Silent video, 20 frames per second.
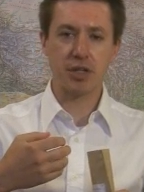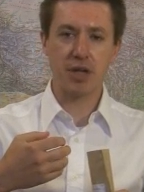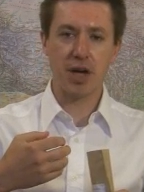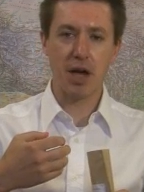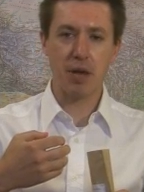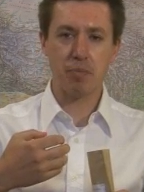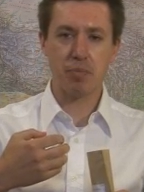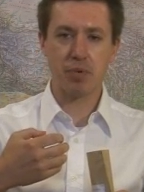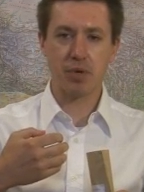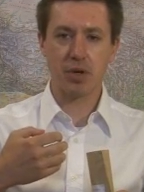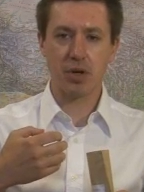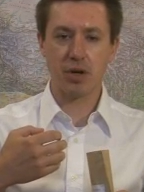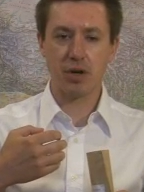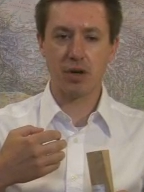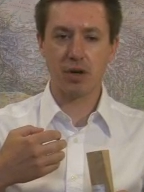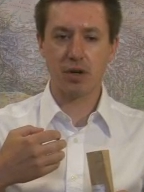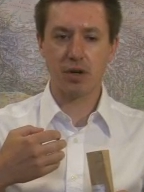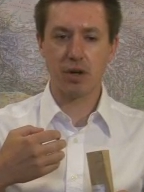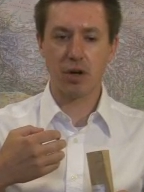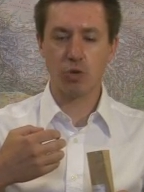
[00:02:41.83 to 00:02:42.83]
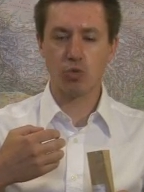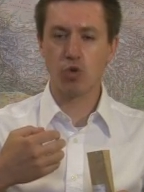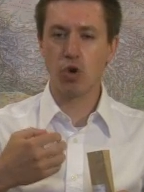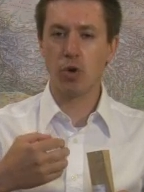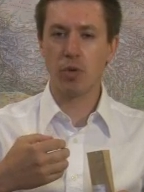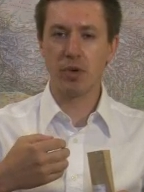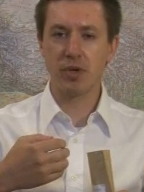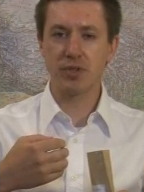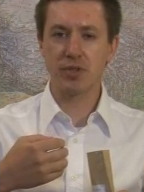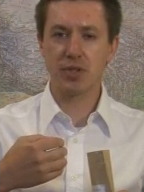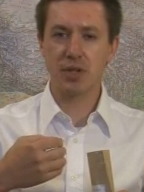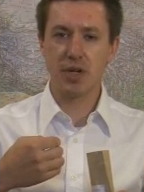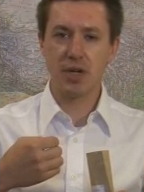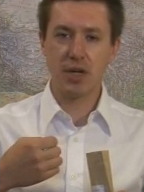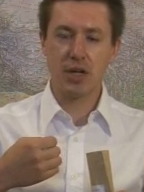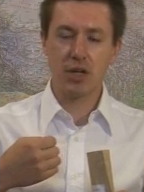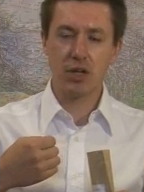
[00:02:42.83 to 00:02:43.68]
type aromas.